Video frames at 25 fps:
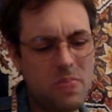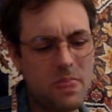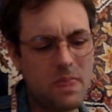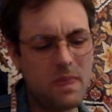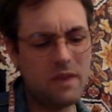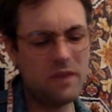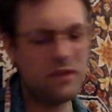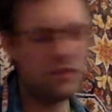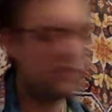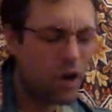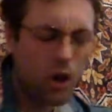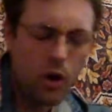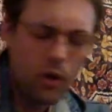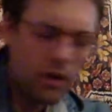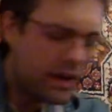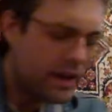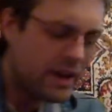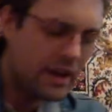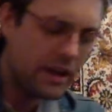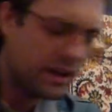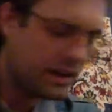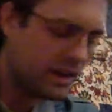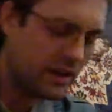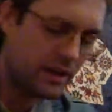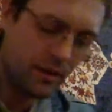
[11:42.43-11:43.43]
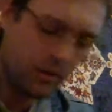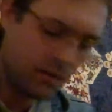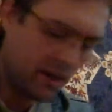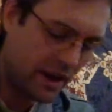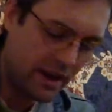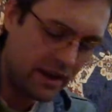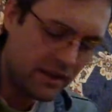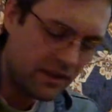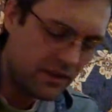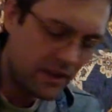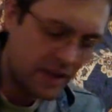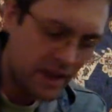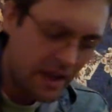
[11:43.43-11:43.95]
So anyway,
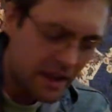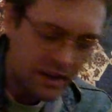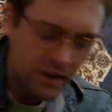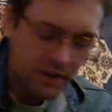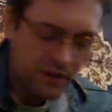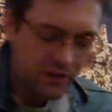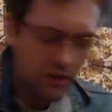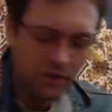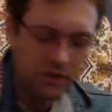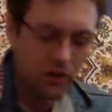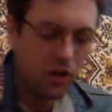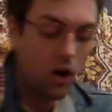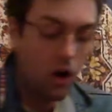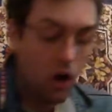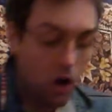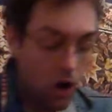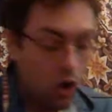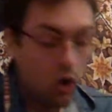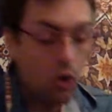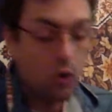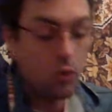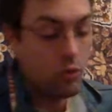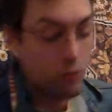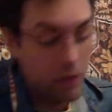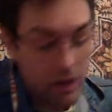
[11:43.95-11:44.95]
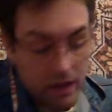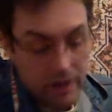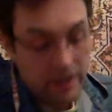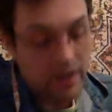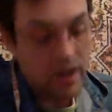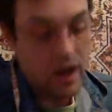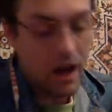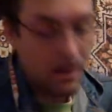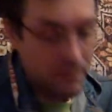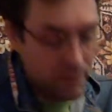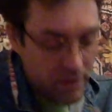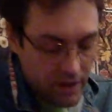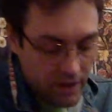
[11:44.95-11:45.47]
in the end, it's just all really
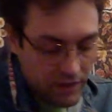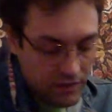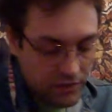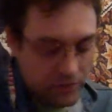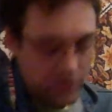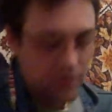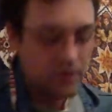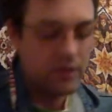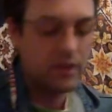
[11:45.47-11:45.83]
obvious.